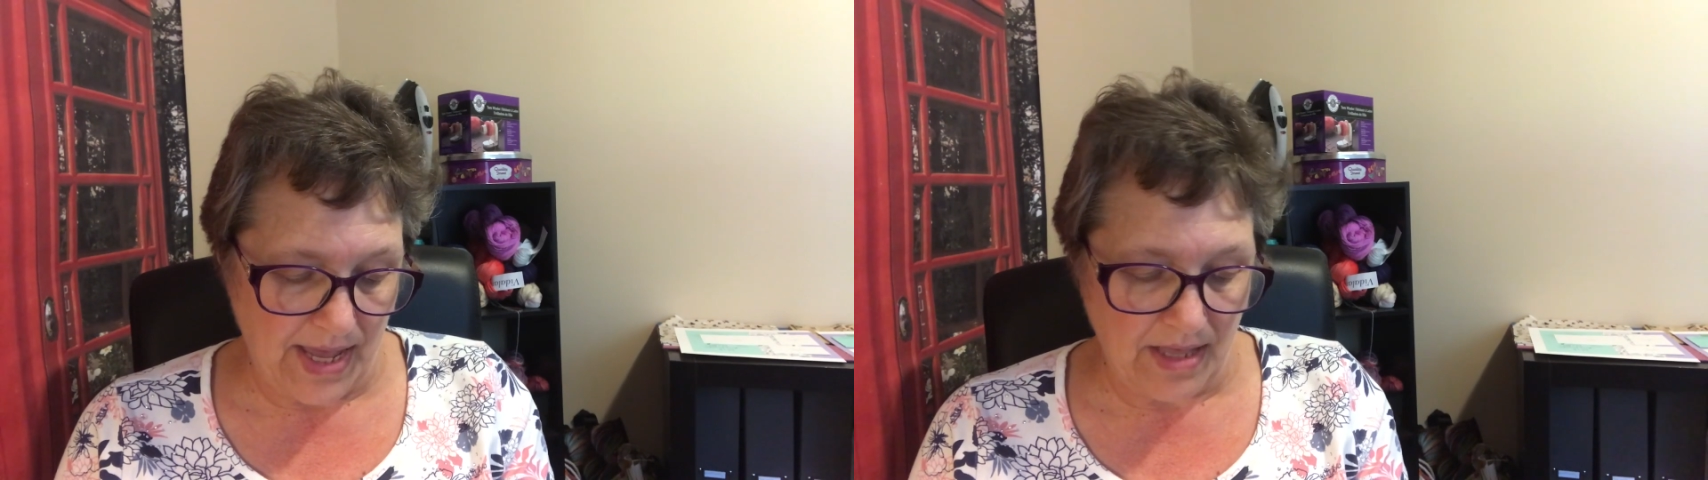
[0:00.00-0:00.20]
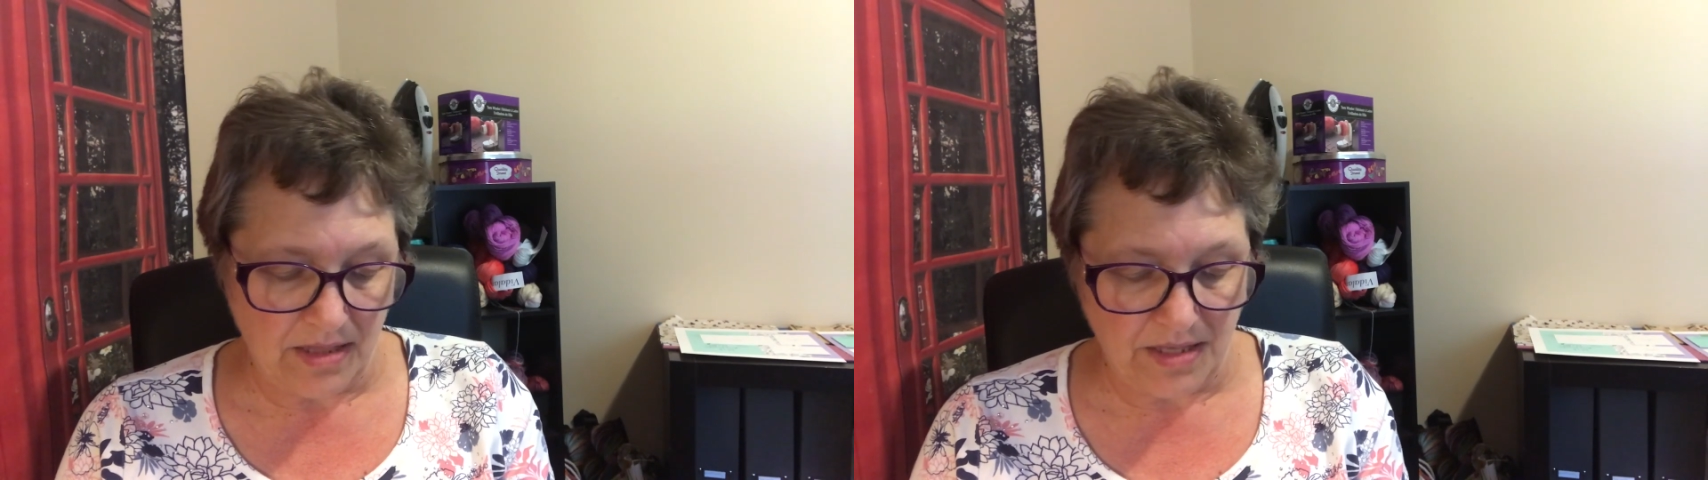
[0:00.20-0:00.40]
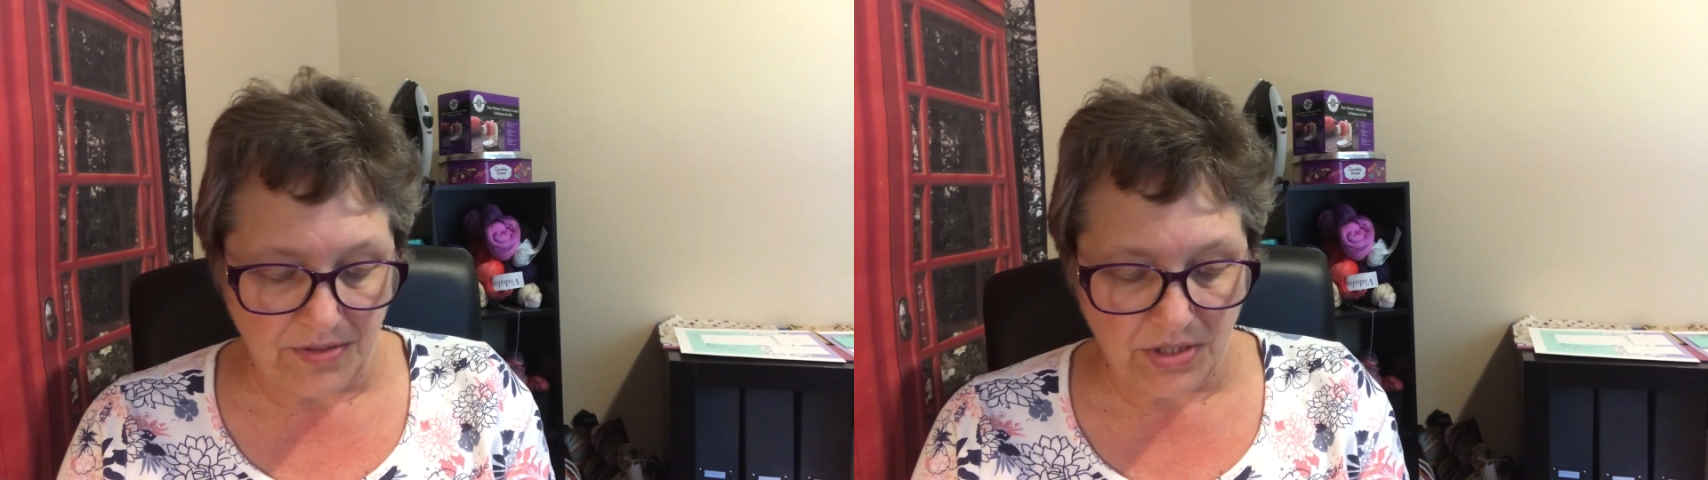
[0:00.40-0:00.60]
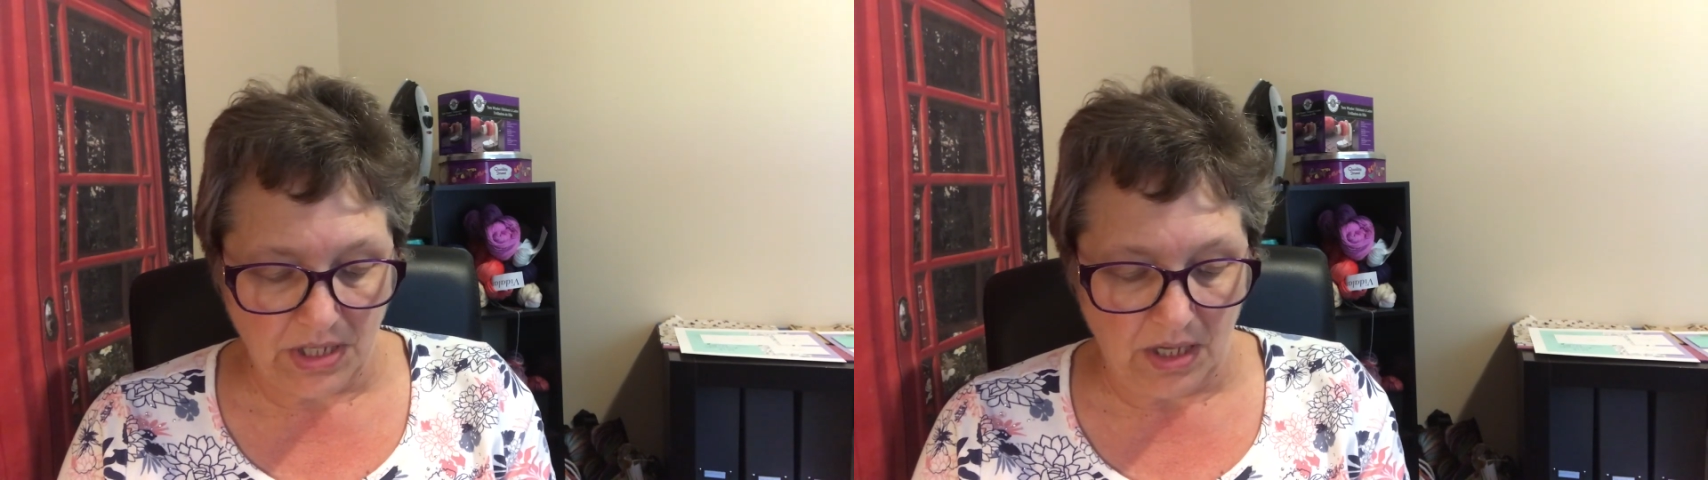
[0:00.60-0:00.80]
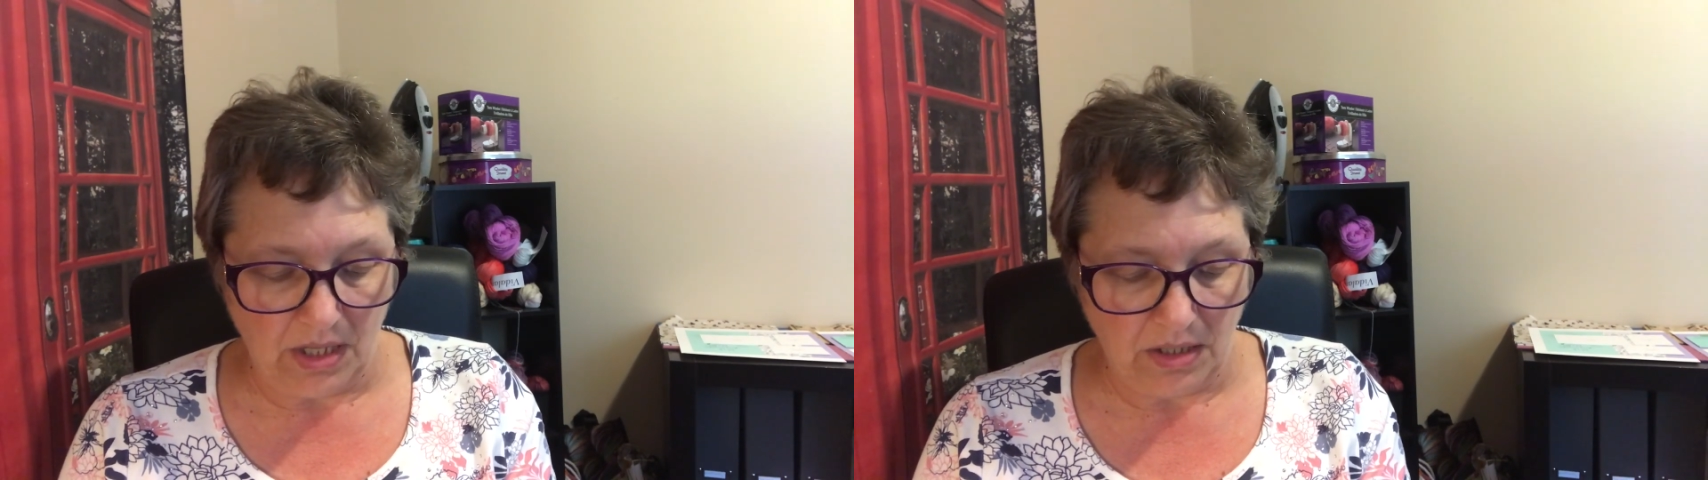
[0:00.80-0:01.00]
And this
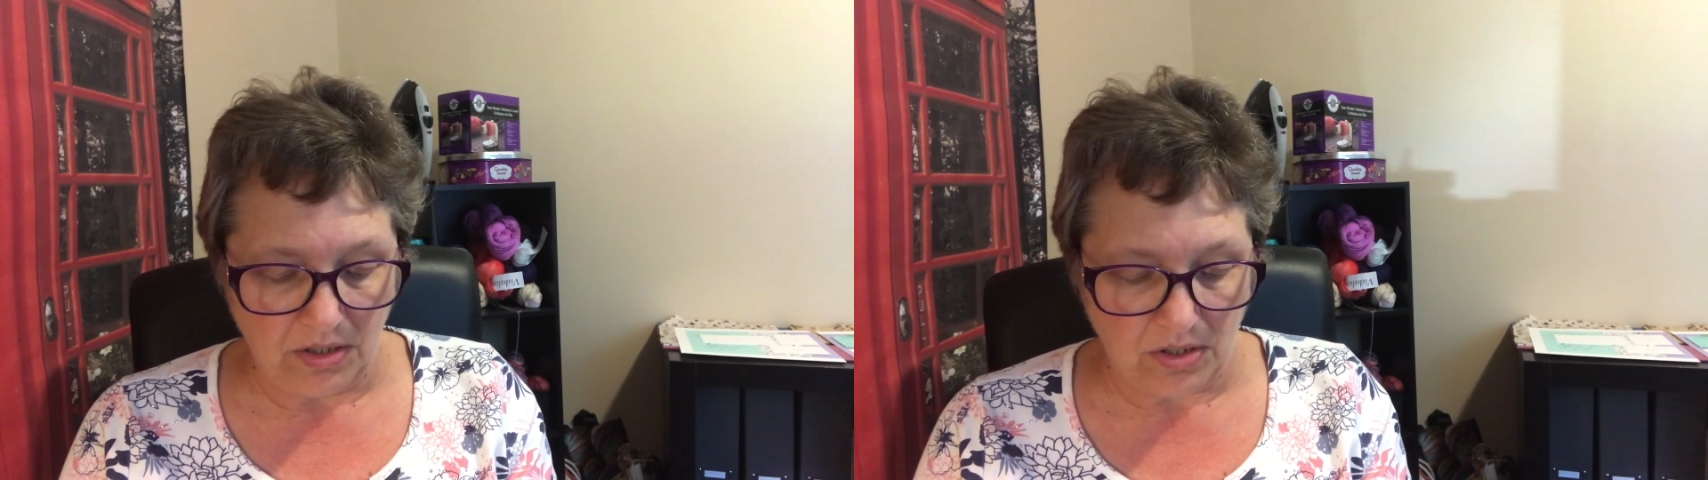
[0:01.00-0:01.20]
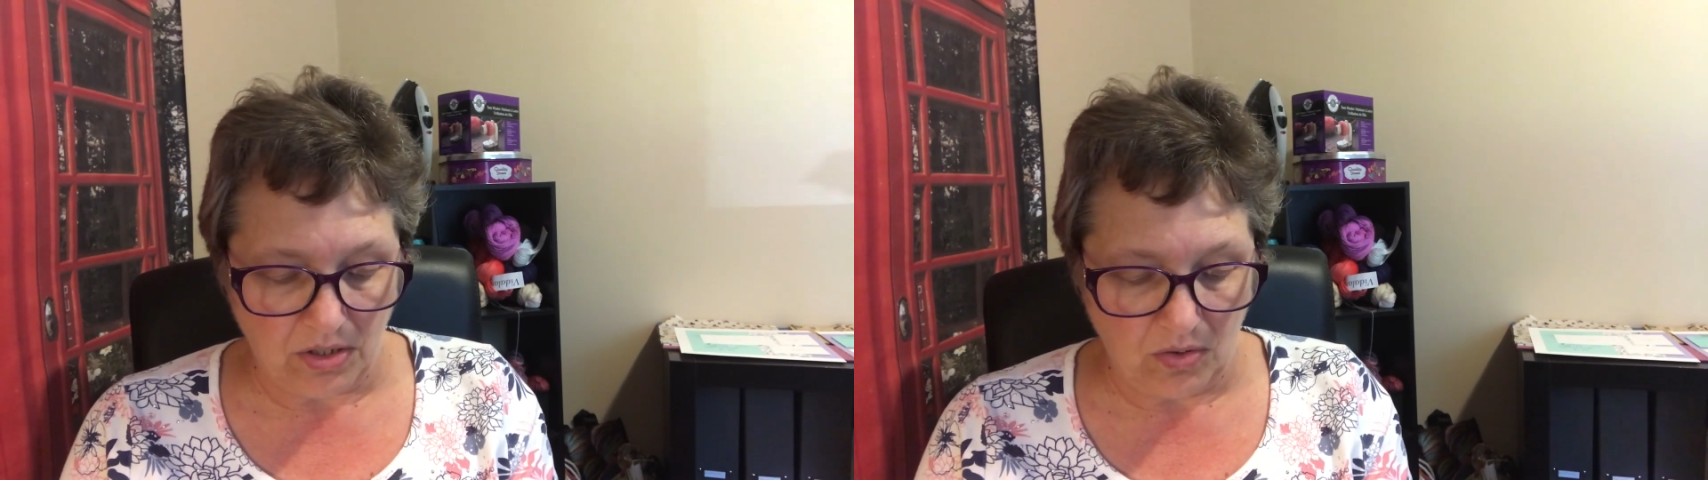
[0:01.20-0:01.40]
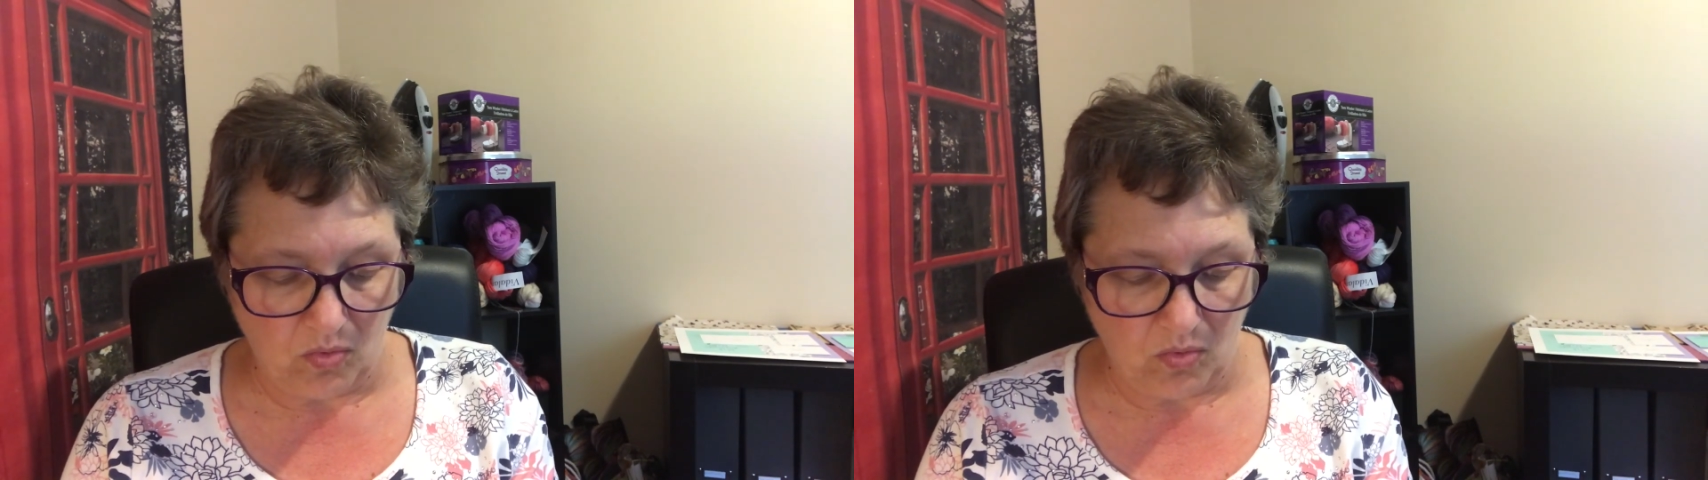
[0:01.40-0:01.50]
color